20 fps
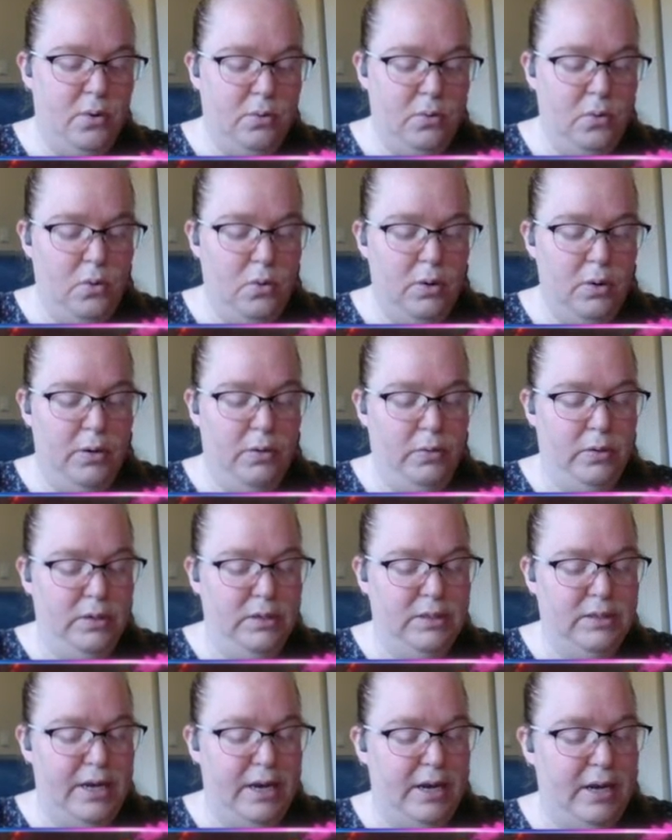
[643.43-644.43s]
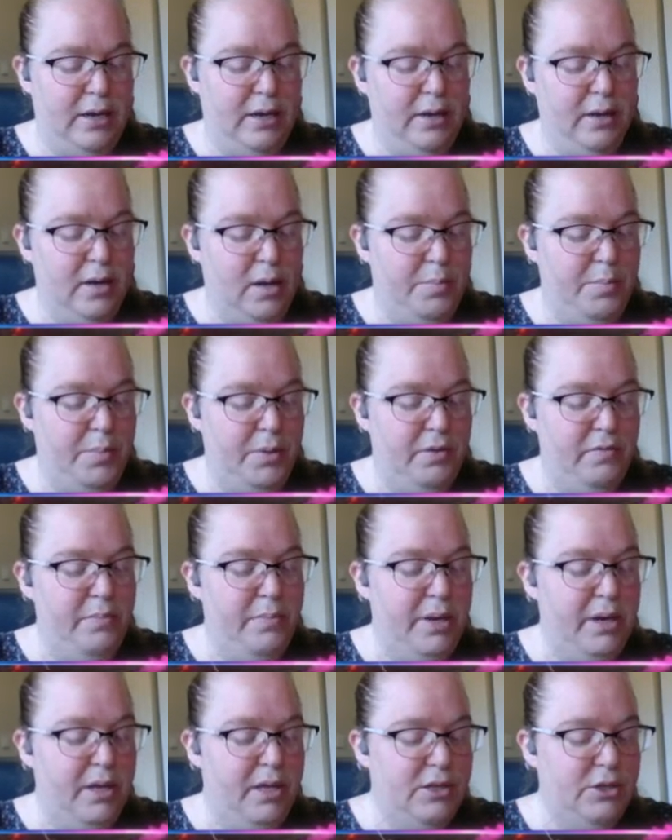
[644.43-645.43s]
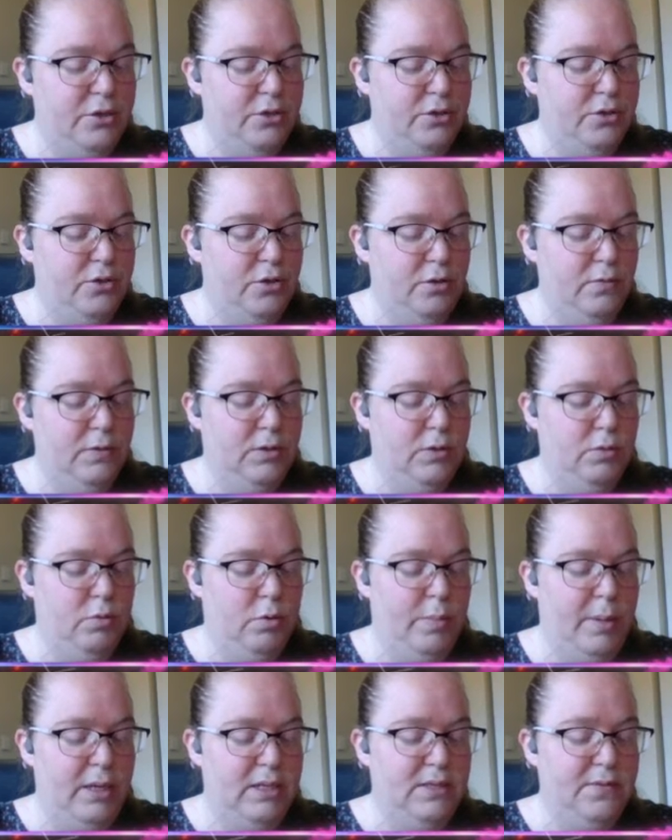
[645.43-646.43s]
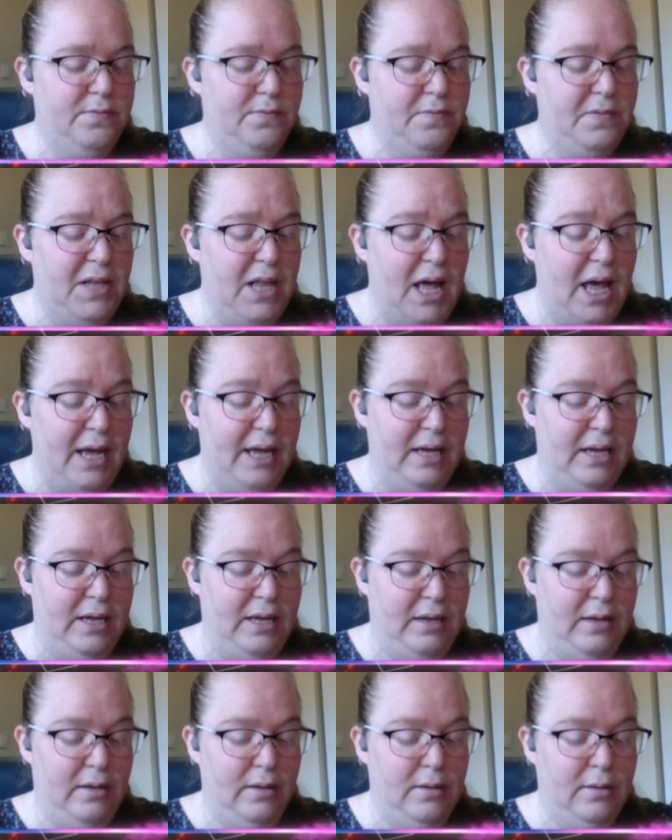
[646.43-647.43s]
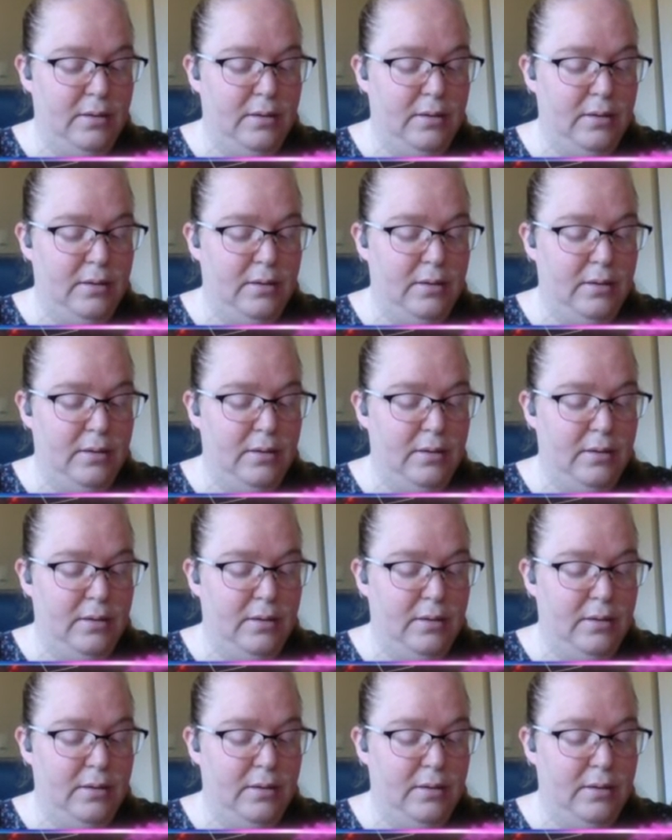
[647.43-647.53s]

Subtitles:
corridor, sending a couple of miniature service robots flying,